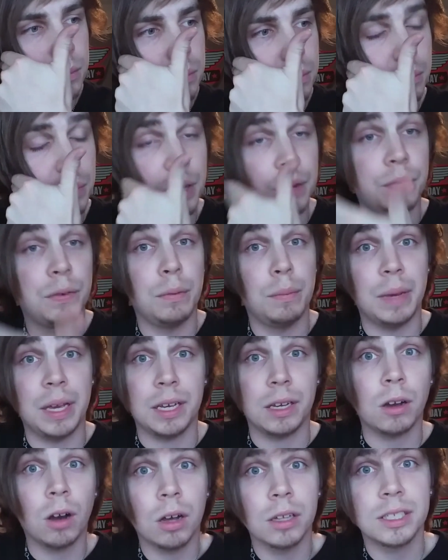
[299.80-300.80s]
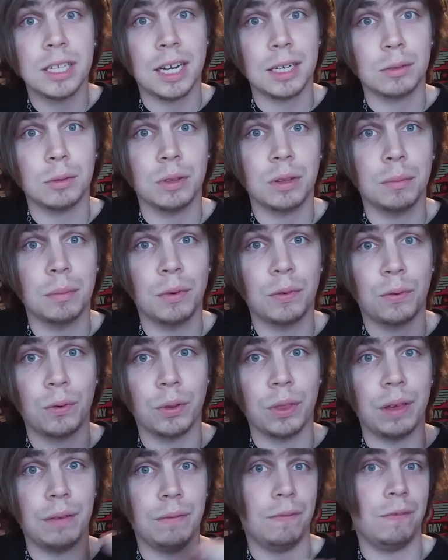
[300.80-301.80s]
but if you make contact with them
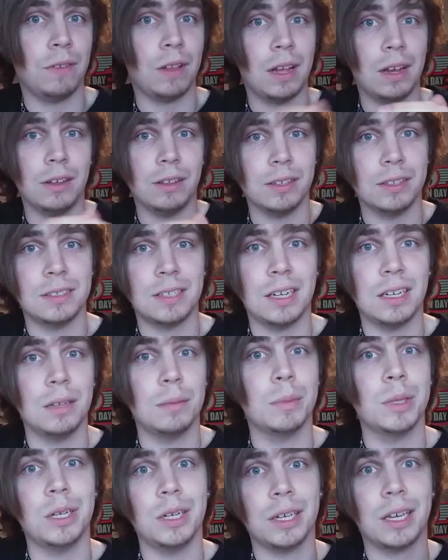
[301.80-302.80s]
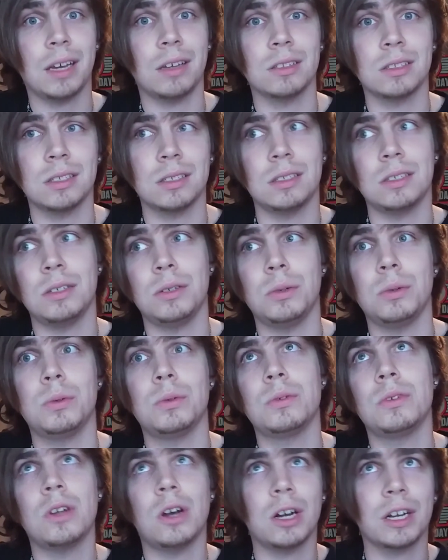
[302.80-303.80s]
before they fly out of the stadium, then it counts as
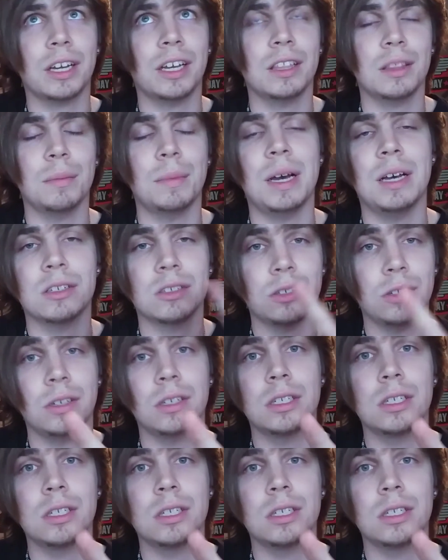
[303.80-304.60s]
you knocking them out, so you get